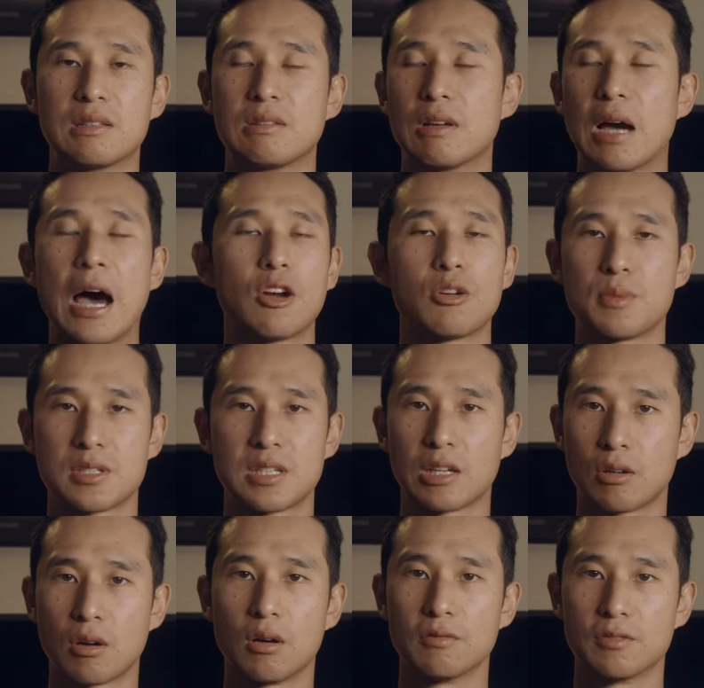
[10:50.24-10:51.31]
one hundred
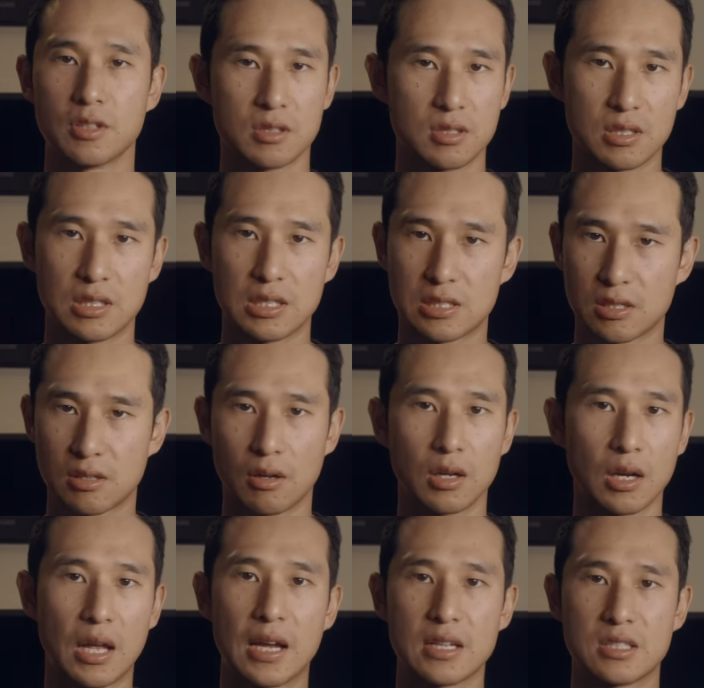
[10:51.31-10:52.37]
percent confidence that this is going
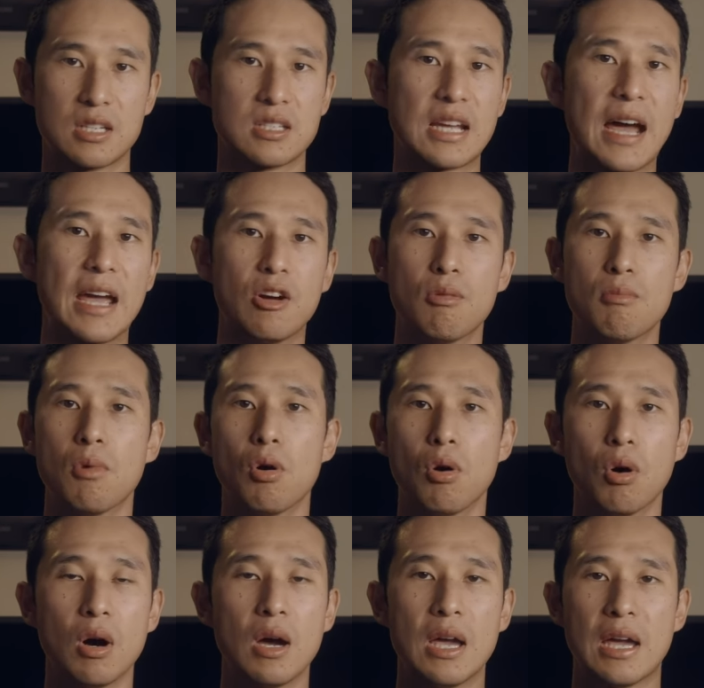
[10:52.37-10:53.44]
to last a day or
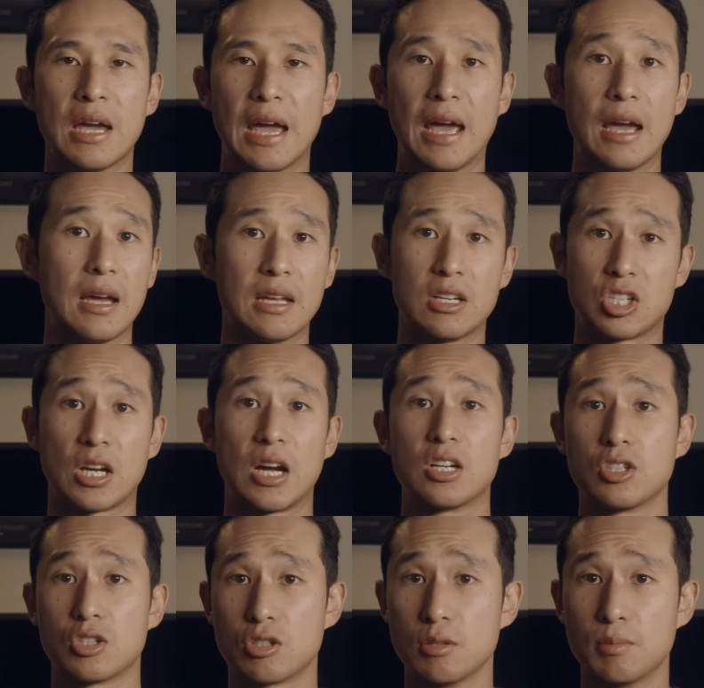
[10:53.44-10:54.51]
more and, and
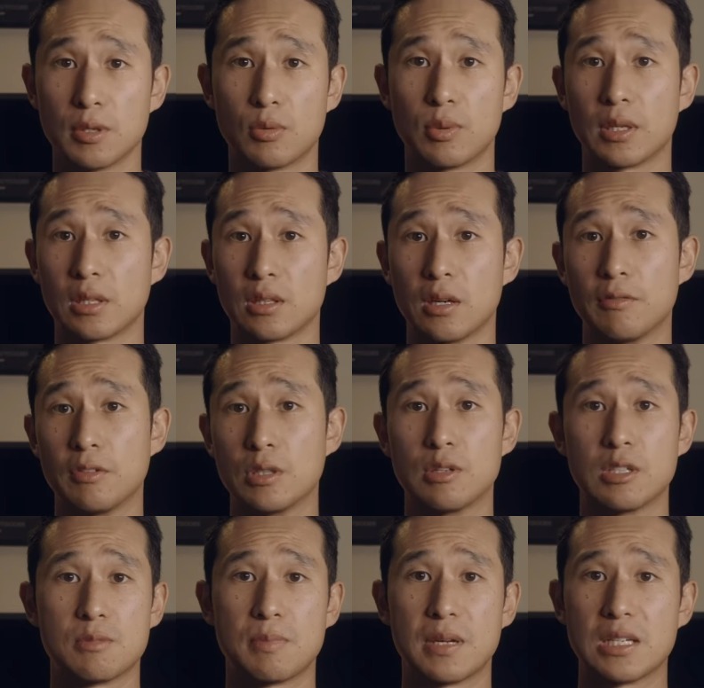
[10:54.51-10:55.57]
charges super quickly over U
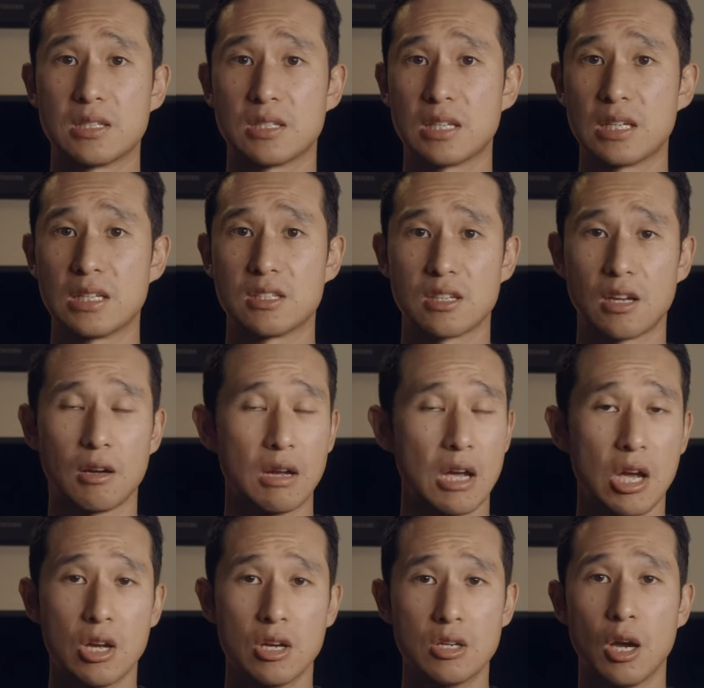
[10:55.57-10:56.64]
S B C. So
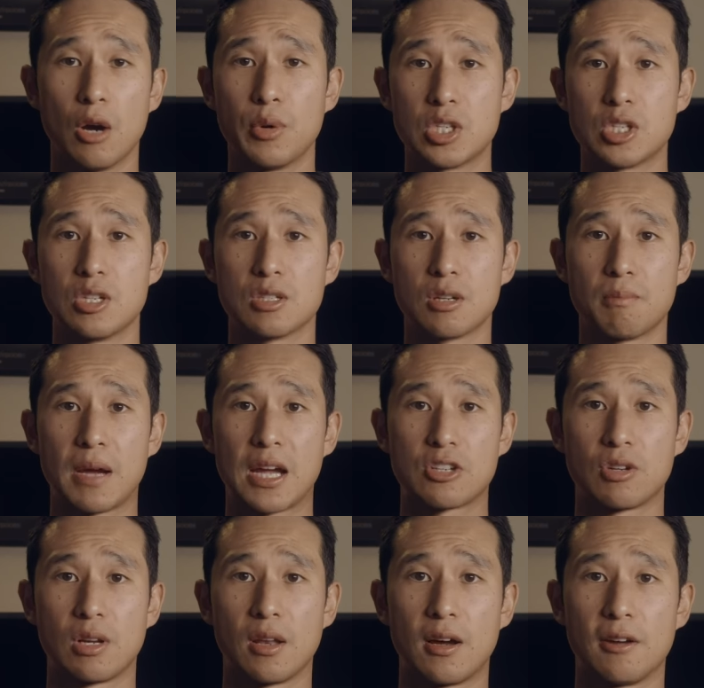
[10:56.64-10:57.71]
no issues on
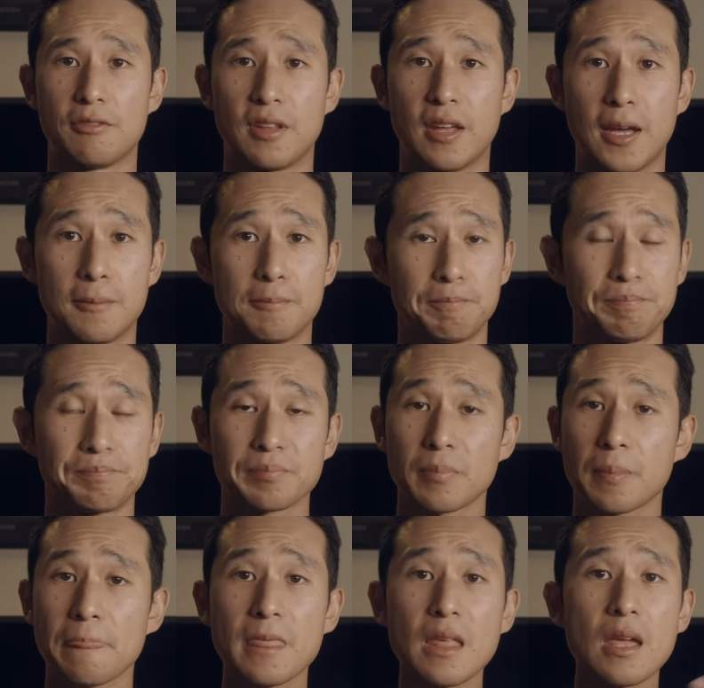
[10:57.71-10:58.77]
battery life there.
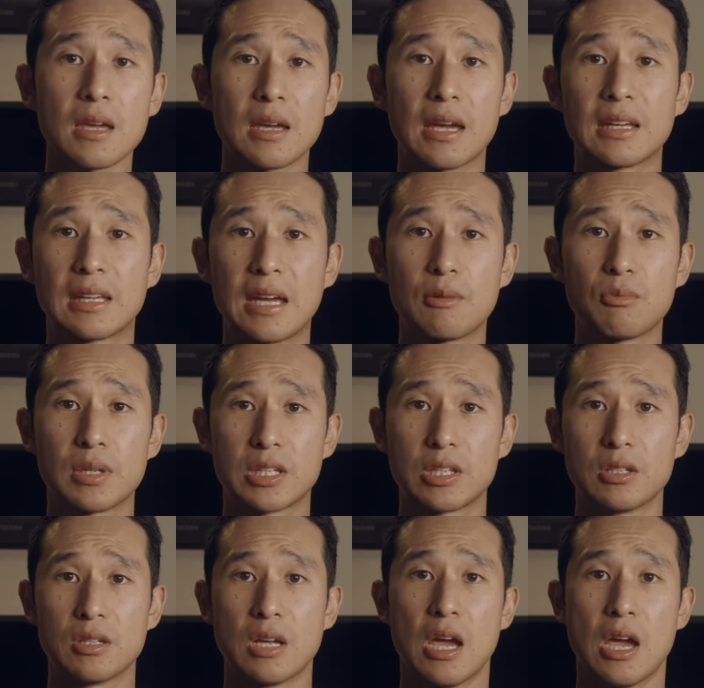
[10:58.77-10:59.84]
Again, we can